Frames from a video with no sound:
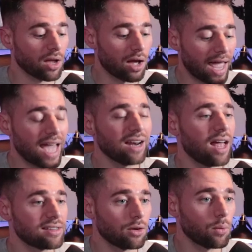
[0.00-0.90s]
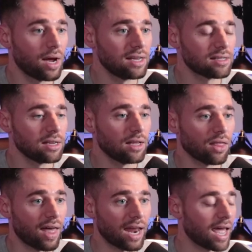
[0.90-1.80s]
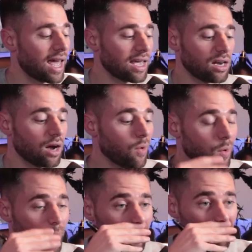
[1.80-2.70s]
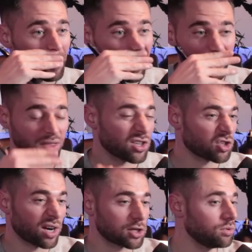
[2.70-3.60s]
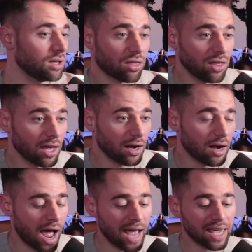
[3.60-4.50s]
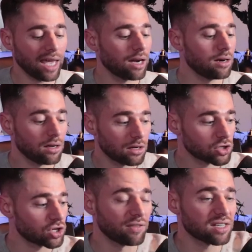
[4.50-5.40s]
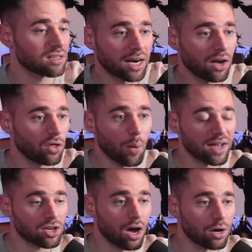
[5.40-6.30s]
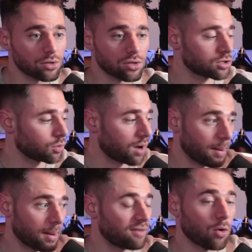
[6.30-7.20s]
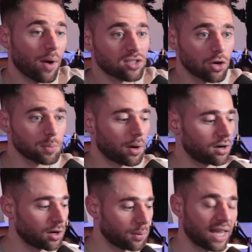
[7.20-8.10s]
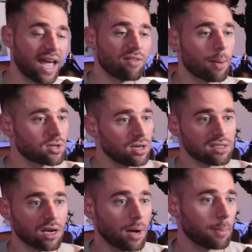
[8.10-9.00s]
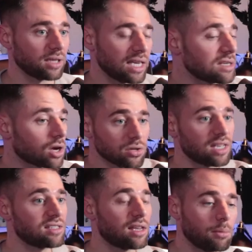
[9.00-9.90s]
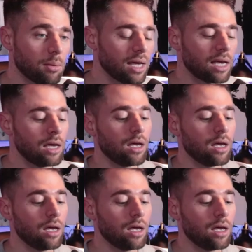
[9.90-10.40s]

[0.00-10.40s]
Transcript: uh, analyzing ways that, hey, you know, my bandwidth is stretched really thin. I can't service somebody on the West Coast. So maybe I have a West Coast partner, and when they have opportunities that come up on the East Coast, they send them to me.